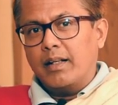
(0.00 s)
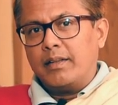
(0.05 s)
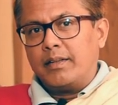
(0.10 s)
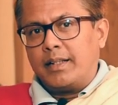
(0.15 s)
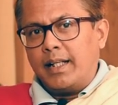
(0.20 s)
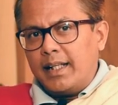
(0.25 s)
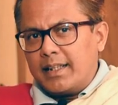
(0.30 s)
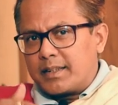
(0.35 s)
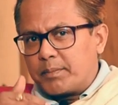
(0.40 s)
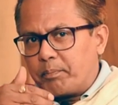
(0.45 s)

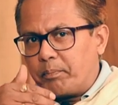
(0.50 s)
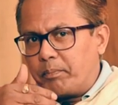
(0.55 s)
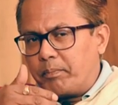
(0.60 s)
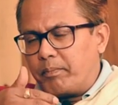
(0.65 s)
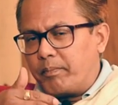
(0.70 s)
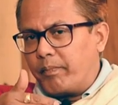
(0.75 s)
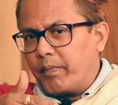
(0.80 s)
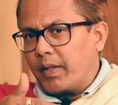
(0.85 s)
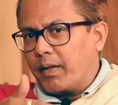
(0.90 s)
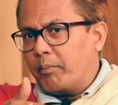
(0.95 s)
This
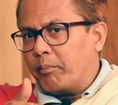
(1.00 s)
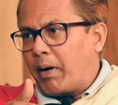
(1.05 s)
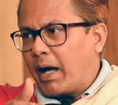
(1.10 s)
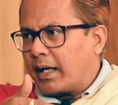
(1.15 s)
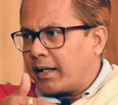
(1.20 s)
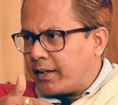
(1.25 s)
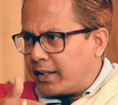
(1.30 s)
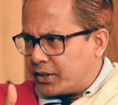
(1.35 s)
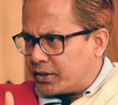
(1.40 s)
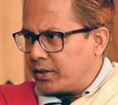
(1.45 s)

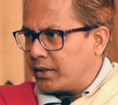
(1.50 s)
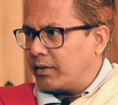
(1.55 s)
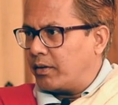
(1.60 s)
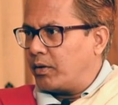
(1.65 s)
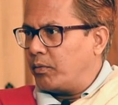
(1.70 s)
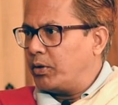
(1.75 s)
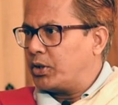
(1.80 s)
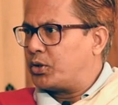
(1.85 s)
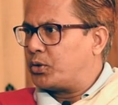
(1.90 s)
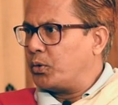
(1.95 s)
migration
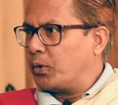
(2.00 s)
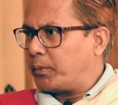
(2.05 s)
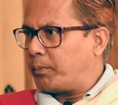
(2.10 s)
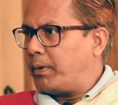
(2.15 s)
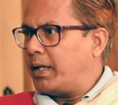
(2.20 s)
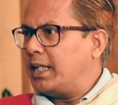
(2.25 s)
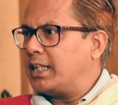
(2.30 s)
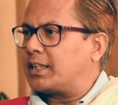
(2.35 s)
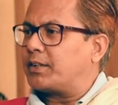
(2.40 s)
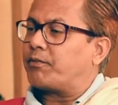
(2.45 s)
which took
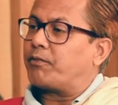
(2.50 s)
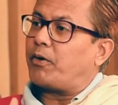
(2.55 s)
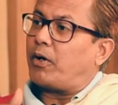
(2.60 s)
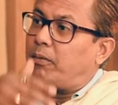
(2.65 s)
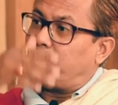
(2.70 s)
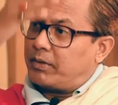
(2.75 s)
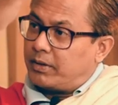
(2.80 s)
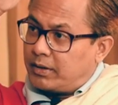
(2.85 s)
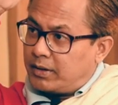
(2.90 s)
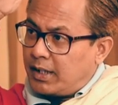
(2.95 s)
place
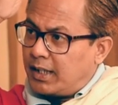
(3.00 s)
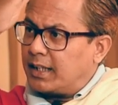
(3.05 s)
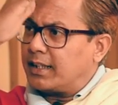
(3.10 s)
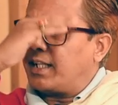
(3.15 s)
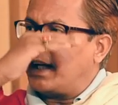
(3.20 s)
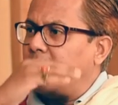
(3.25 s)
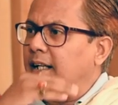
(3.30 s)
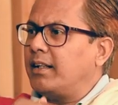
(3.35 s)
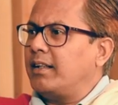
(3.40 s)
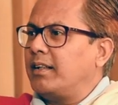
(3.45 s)
from the
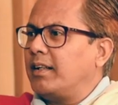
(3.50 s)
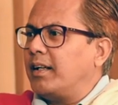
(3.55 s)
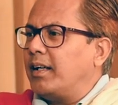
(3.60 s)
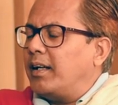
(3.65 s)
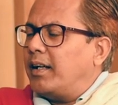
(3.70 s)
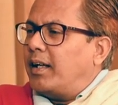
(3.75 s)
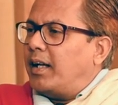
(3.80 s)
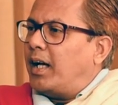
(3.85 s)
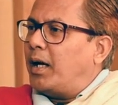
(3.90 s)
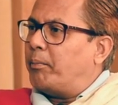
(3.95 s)
then
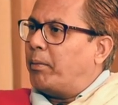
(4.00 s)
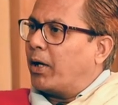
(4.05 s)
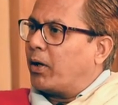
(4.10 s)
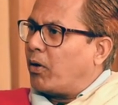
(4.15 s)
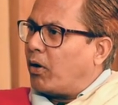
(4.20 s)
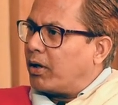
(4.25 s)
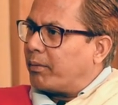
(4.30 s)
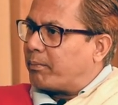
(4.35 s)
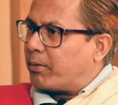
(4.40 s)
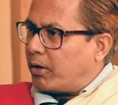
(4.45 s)

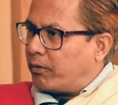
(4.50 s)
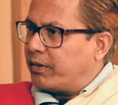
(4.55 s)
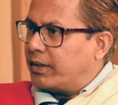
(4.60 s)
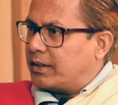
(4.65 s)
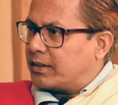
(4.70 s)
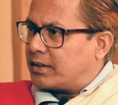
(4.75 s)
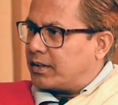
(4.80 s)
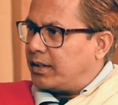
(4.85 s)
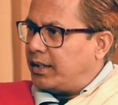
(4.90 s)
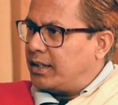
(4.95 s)
Bengal
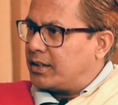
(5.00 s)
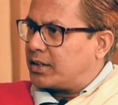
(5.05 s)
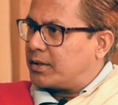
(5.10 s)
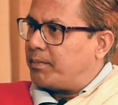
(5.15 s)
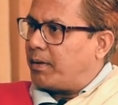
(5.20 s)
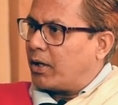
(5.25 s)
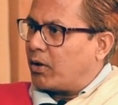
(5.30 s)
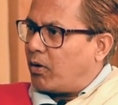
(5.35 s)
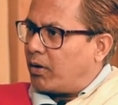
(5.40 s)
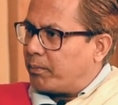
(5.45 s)
province,
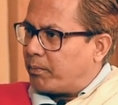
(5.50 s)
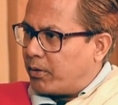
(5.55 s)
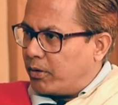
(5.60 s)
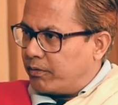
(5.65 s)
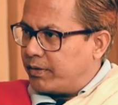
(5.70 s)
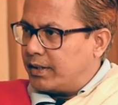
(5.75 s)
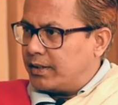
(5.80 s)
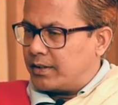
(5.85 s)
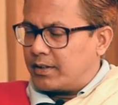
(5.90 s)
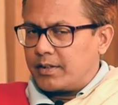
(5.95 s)
East Bengal
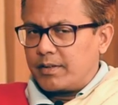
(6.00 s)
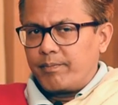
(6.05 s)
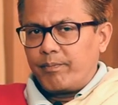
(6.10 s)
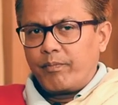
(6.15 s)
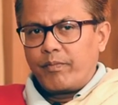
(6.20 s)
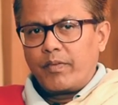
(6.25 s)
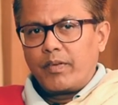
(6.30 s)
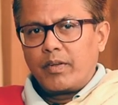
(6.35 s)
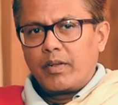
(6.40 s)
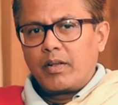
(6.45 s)
province,
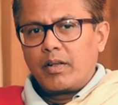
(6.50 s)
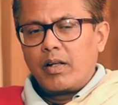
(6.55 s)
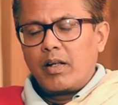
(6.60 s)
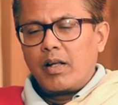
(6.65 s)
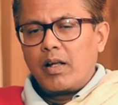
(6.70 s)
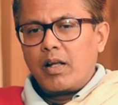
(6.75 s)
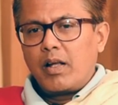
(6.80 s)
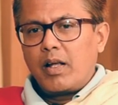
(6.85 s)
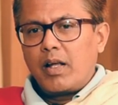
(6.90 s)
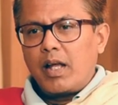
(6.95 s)

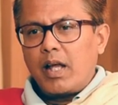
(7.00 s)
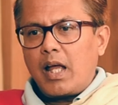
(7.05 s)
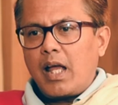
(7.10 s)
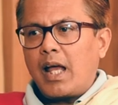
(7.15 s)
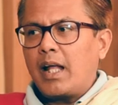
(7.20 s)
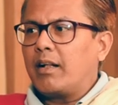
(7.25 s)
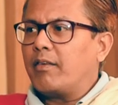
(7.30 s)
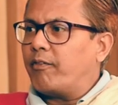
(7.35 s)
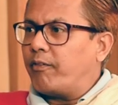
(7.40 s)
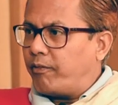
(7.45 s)

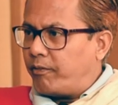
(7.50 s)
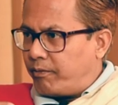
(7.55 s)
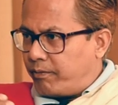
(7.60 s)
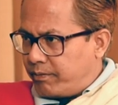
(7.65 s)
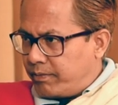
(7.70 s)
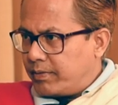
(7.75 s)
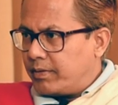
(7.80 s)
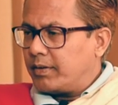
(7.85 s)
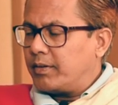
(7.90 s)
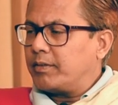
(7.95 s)
and
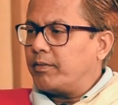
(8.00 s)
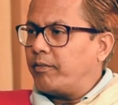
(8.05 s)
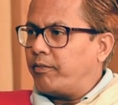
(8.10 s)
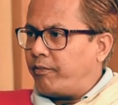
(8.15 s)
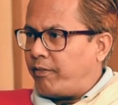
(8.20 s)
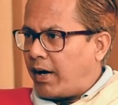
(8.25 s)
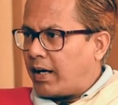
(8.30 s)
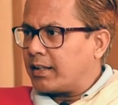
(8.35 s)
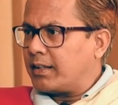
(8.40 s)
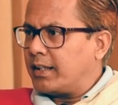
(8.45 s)

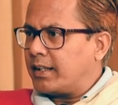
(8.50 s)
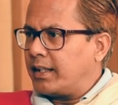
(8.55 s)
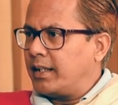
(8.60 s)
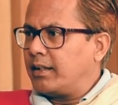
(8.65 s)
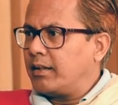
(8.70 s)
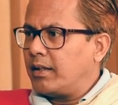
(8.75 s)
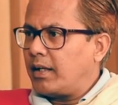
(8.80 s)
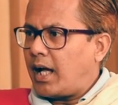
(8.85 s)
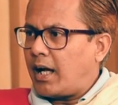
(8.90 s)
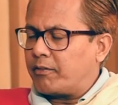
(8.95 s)
further
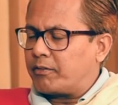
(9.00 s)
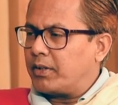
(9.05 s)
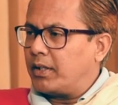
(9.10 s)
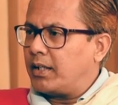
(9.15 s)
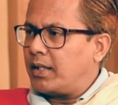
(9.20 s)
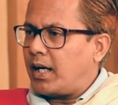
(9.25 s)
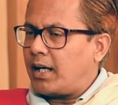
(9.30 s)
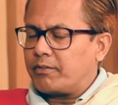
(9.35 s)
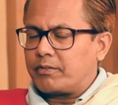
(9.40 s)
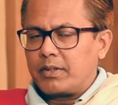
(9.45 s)
in
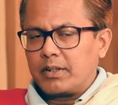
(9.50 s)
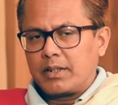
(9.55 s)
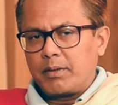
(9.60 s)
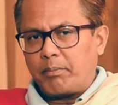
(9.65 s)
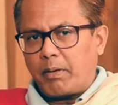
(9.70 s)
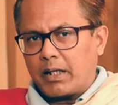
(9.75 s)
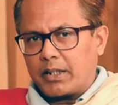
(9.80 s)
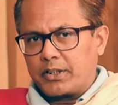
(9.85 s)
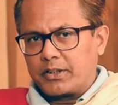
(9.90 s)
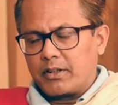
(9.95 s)
after the
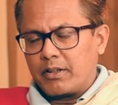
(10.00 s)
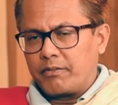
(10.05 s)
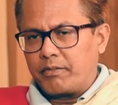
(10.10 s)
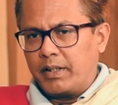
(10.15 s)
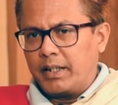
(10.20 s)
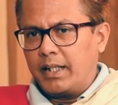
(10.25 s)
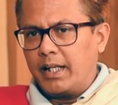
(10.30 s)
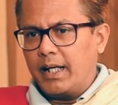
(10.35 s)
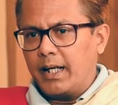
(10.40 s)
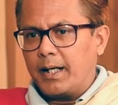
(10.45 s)
partition of
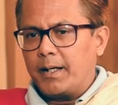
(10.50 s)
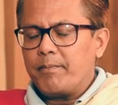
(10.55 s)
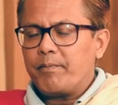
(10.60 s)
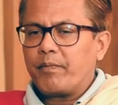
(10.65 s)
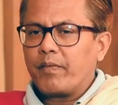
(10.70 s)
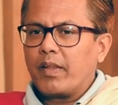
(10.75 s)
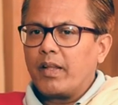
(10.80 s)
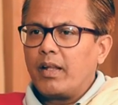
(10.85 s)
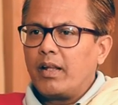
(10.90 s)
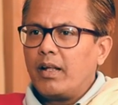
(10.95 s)
India,
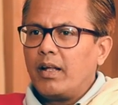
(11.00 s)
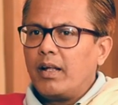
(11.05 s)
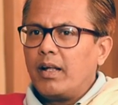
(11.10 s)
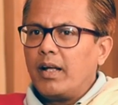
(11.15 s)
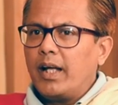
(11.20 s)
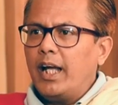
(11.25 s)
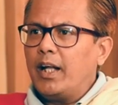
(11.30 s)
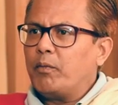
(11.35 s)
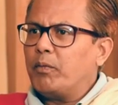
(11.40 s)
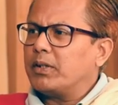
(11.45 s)

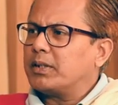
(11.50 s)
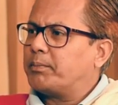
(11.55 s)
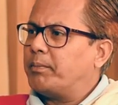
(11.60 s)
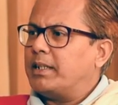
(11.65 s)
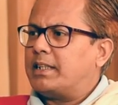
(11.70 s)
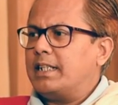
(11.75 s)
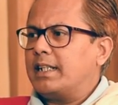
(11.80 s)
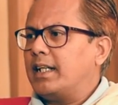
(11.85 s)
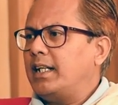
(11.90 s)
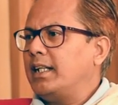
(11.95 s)
it was
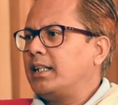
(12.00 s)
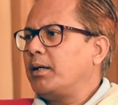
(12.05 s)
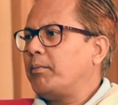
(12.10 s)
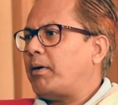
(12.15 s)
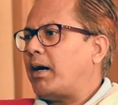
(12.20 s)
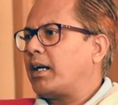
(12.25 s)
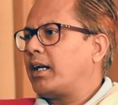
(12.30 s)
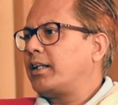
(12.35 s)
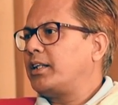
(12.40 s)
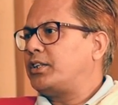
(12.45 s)
basically the
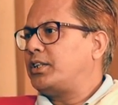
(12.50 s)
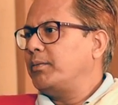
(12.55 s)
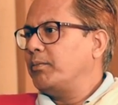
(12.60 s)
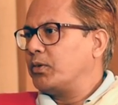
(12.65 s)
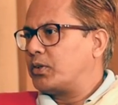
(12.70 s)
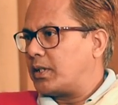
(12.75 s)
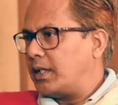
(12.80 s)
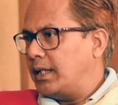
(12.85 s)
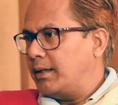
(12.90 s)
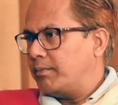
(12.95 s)
Bangladeshi
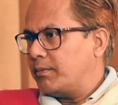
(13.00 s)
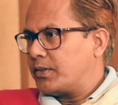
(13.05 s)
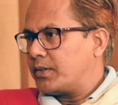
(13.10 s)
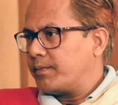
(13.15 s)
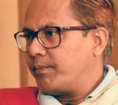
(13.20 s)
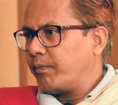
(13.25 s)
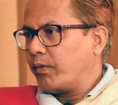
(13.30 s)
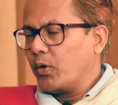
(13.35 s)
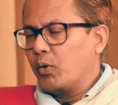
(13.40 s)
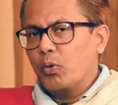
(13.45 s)

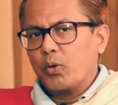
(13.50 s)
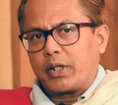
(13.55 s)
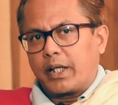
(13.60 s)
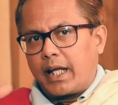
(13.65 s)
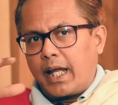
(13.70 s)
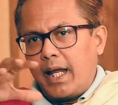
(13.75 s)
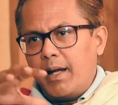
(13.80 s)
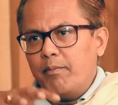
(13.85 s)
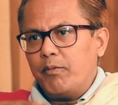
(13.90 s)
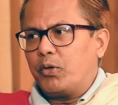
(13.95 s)
Muslims who
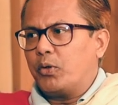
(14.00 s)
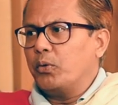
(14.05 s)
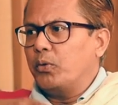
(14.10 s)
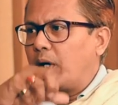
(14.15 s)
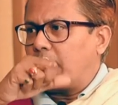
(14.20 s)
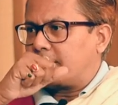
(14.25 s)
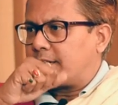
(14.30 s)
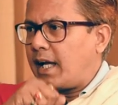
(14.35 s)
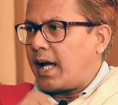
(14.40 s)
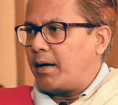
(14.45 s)
came
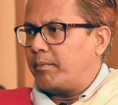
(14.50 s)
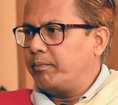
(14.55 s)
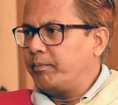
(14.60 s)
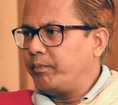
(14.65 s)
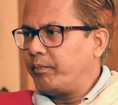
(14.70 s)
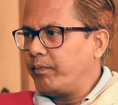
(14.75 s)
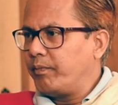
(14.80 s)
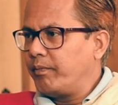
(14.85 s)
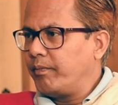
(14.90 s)
to Assam,